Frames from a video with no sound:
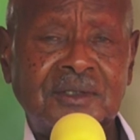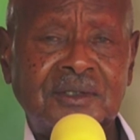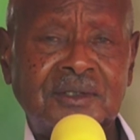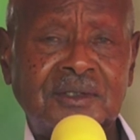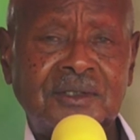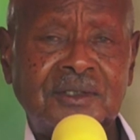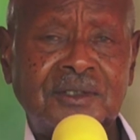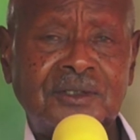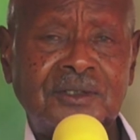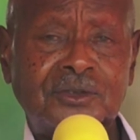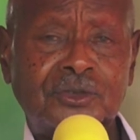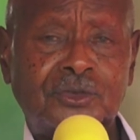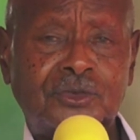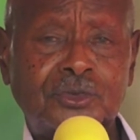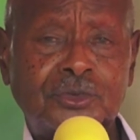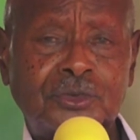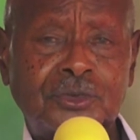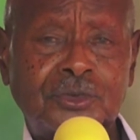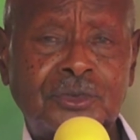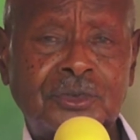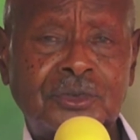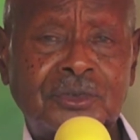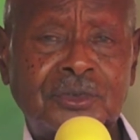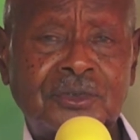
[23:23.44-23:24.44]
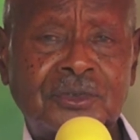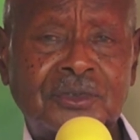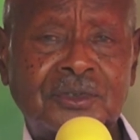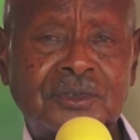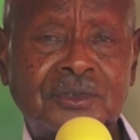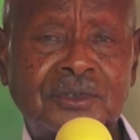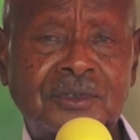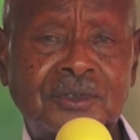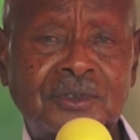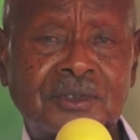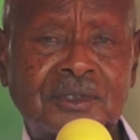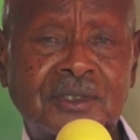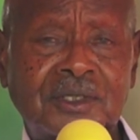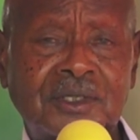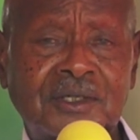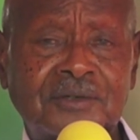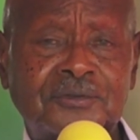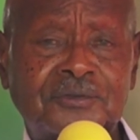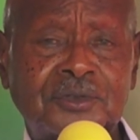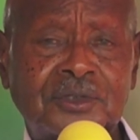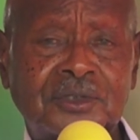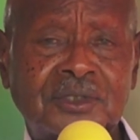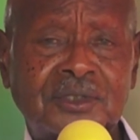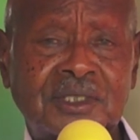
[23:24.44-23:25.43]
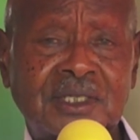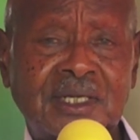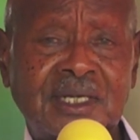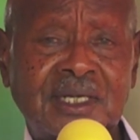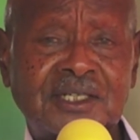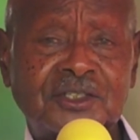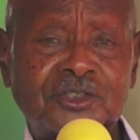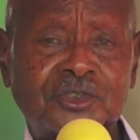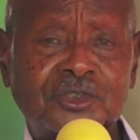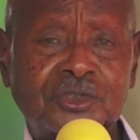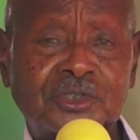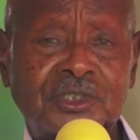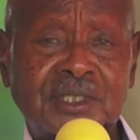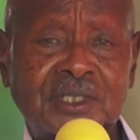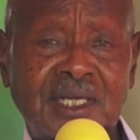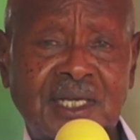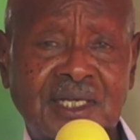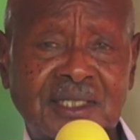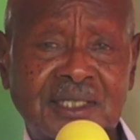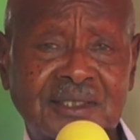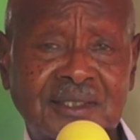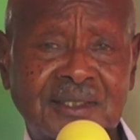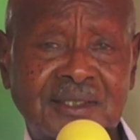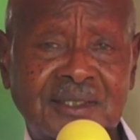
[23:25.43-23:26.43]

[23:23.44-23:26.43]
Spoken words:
into a four-class society.